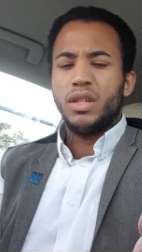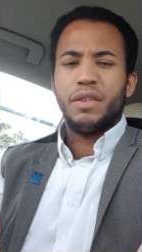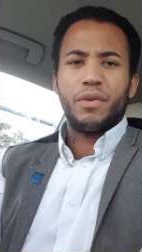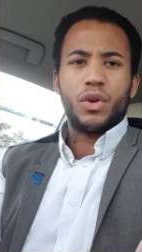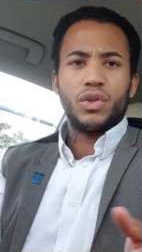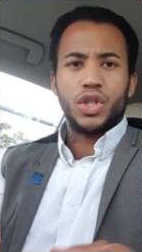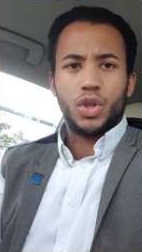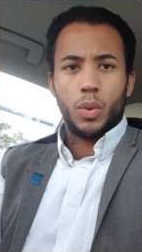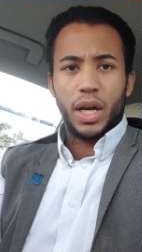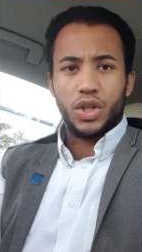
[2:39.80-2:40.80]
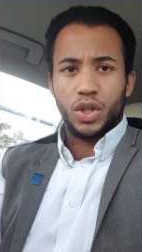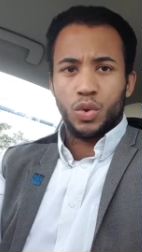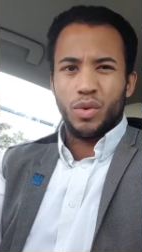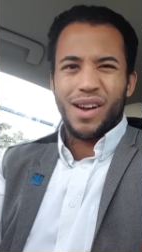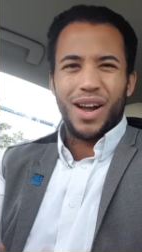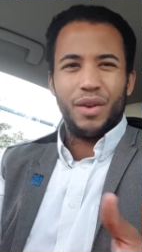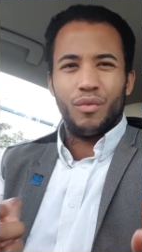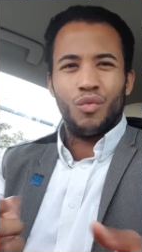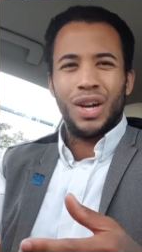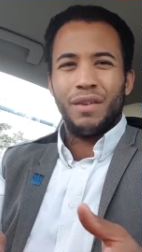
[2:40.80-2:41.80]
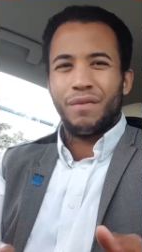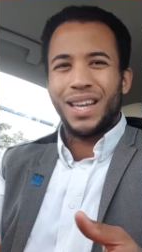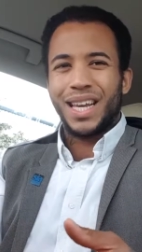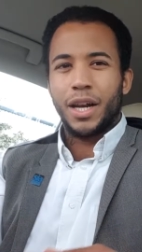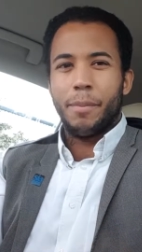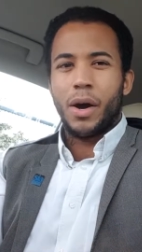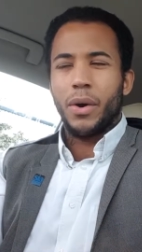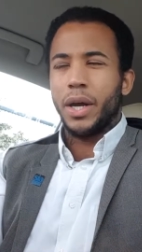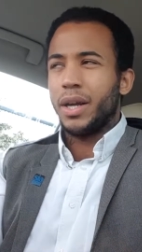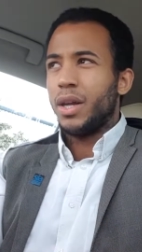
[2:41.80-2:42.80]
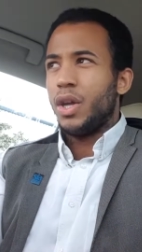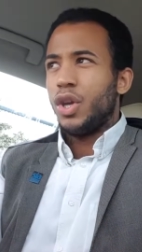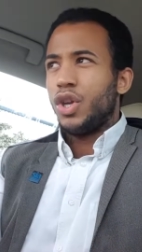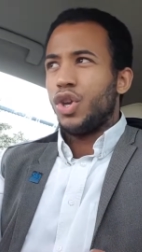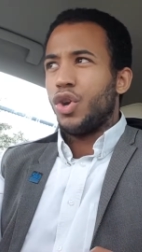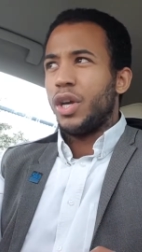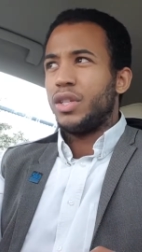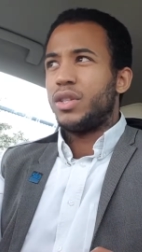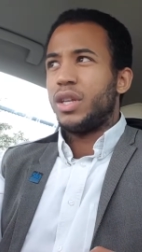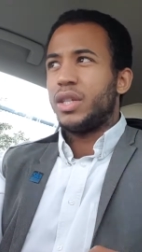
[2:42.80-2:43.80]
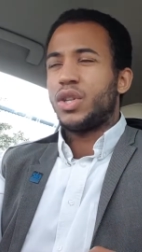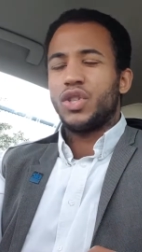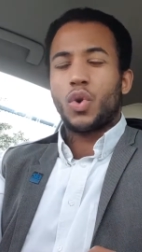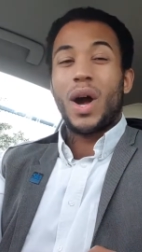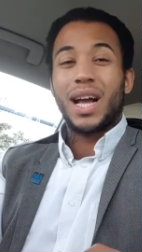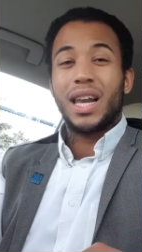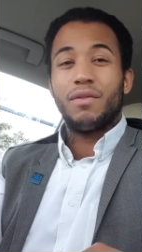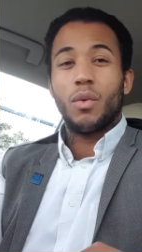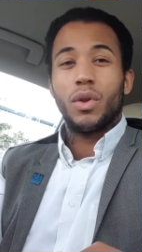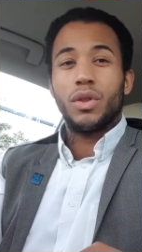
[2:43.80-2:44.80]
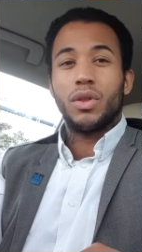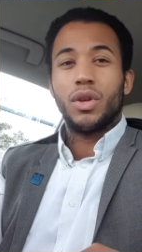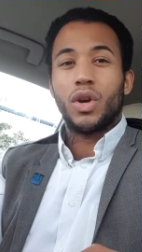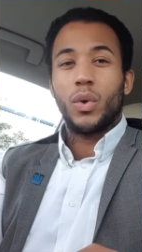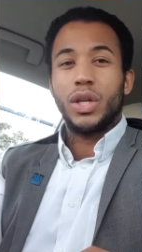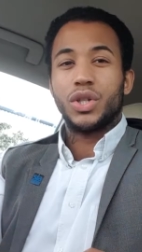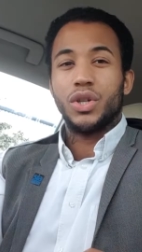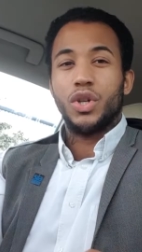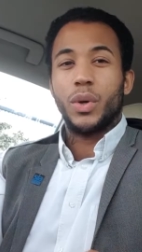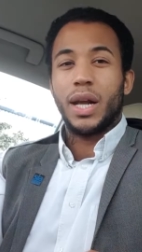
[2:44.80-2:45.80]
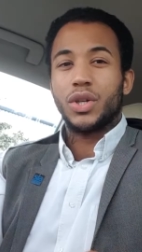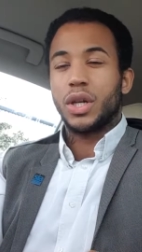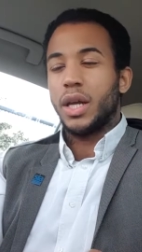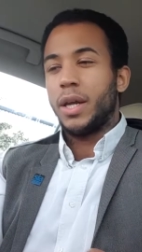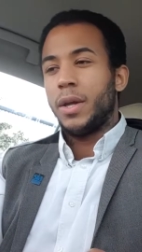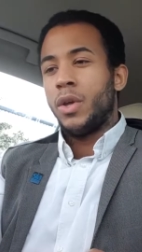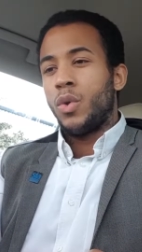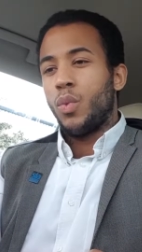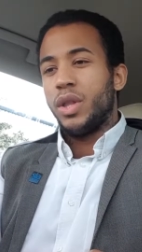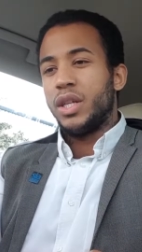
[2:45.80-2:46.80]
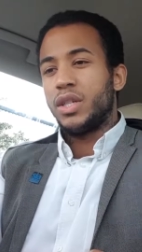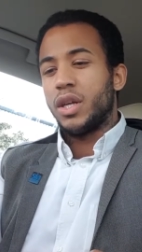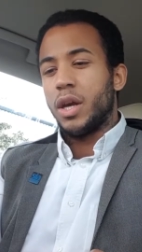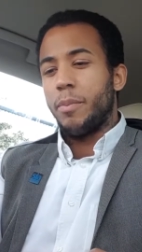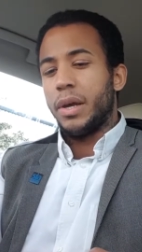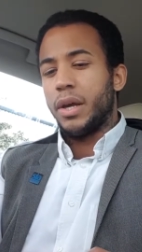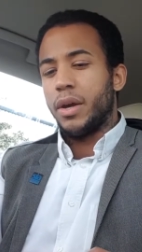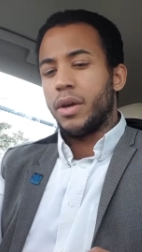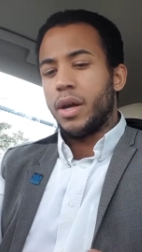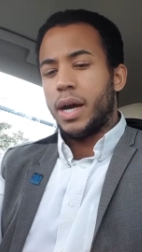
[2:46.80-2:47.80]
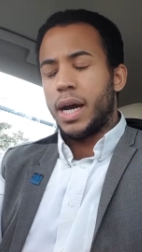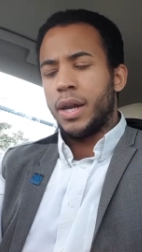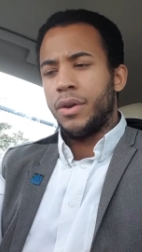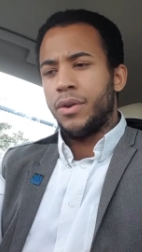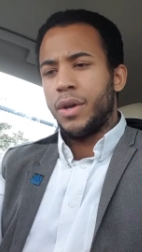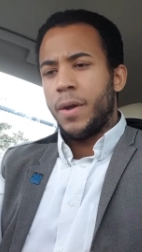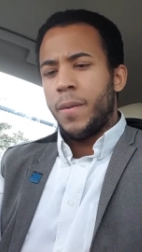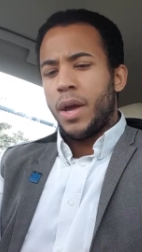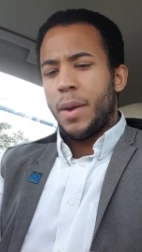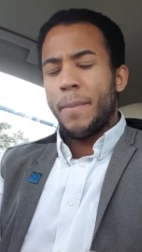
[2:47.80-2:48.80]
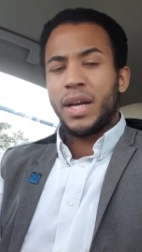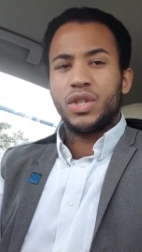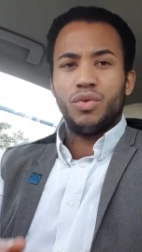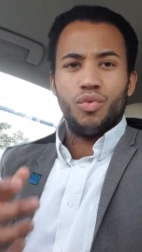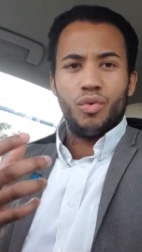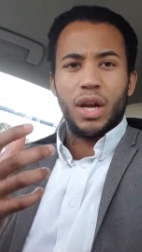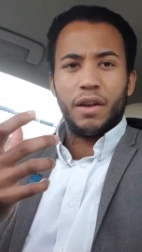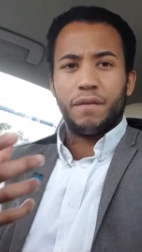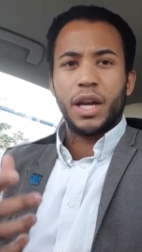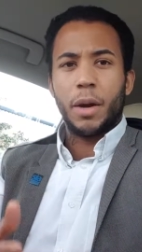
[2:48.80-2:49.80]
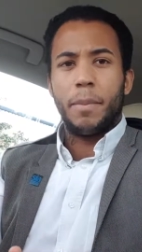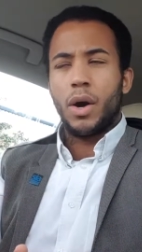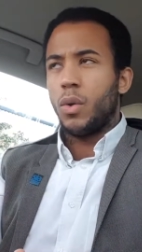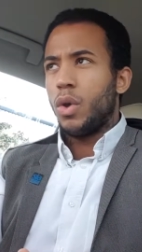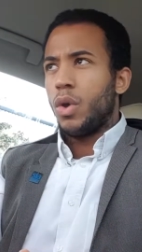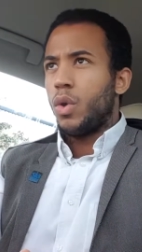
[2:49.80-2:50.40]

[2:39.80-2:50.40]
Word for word: difficult situations without even really thinking about it. You know, it, it's it's quite clever what the Coalition are doing actually with this uh, beta, and it makes you really think about,